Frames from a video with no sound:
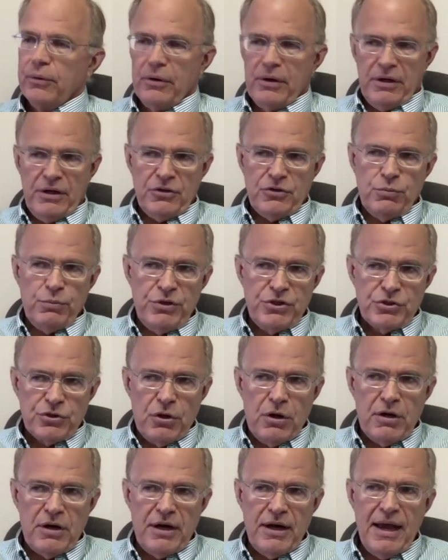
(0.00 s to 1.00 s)
And as we
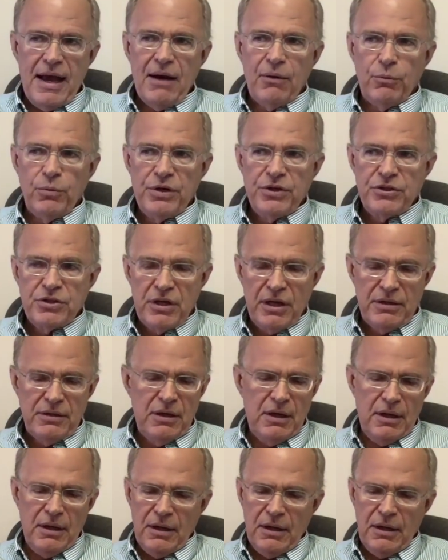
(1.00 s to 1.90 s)
started out, we said,